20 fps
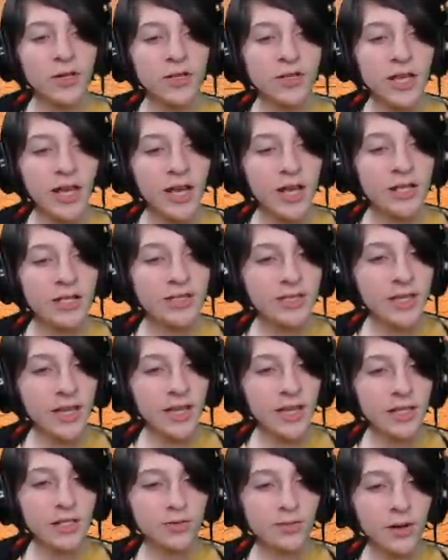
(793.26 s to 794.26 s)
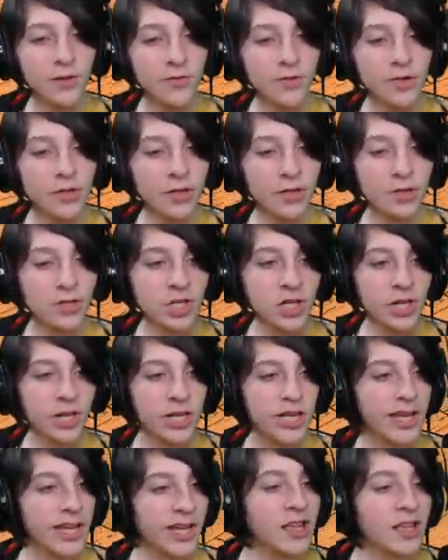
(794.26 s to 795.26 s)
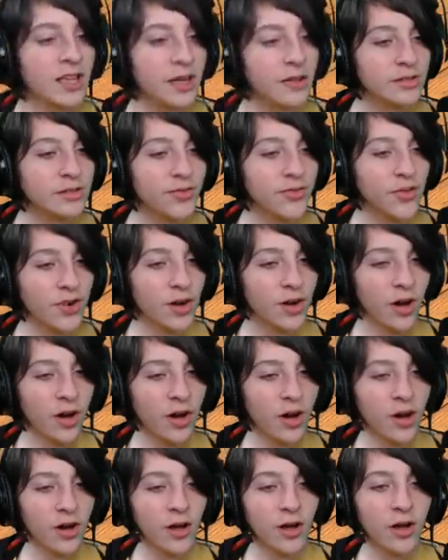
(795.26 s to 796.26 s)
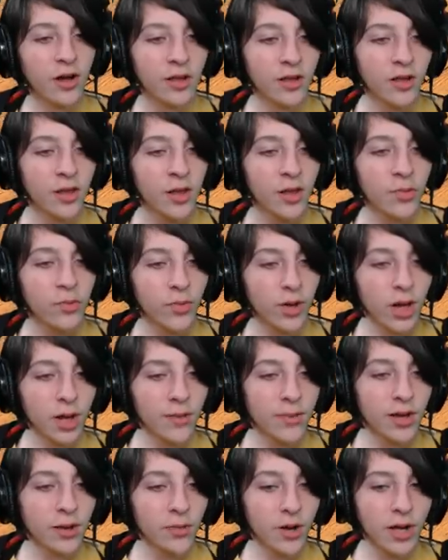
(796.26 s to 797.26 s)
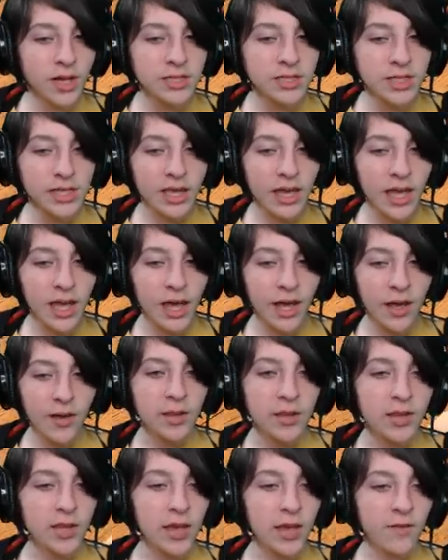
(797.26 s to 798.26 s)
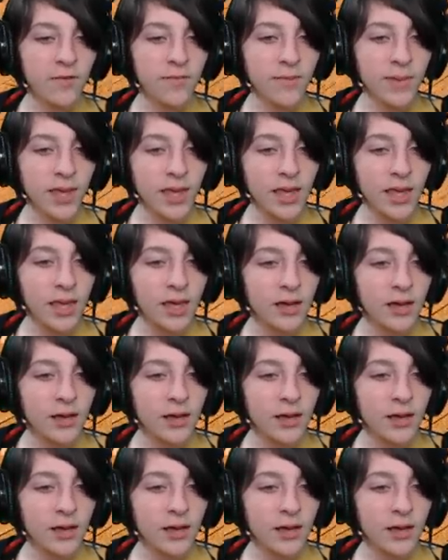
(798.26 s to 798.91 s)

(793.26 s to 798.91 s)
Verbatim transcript: Dance, dance, revolution. Gifts for all. Wormy wants a gift. Give me.